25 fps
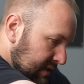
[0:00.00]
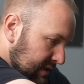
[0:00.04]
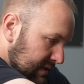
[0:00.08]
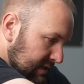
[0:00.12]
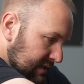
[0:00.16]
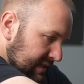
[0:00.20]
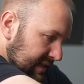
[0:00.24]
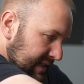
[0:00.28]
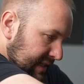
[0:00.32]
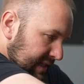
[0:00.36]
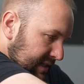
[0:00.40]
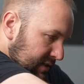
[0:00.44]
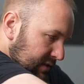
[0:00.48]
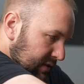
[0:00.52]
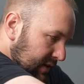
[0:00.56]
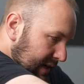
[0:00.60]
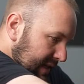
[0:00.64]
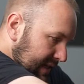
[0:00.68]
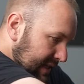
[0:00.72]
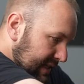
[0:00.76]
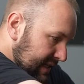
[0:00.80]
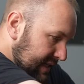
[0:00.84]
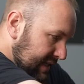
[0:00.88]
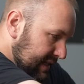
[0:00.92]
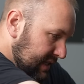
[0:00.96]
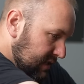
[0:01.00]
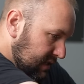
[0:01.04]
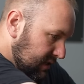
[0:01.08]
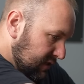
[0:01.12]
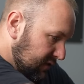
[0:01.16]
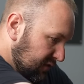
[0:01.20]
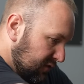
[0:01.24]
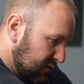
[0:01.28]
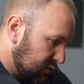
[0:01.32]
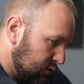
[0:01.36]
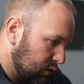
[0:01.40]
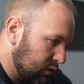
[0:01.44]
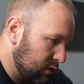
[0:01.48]
lead right
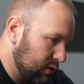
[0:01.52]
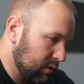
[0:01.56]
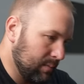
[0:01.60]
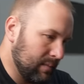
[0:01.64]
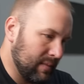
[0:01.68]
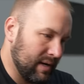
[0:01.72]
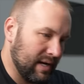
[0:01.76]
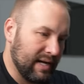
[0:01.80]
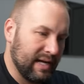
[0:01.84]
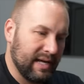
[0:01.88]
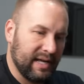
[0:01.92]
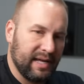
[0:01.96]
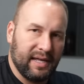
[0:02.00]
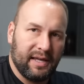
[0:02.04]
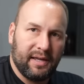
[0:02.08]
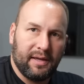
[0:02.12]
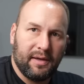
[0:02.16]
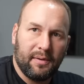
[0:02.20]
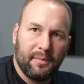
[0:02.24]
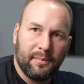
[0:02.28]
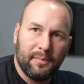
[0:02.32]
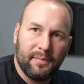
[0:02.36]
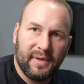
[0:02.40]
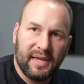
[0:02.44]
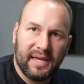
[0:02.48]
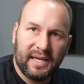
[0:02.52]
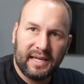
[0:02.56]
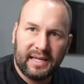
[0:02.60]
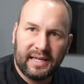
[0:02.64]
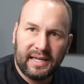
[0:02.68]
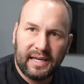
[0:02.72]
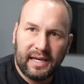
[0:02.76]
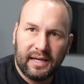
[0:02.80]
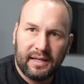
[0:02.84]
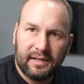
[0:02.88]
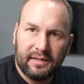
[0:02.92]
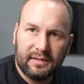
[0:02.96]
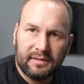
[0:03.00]
here for my MIG
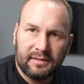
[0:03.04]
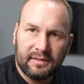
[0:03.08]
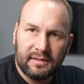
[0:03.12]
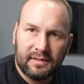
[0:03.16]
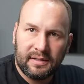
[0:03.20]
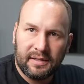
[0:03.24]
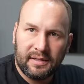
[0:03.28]
gun.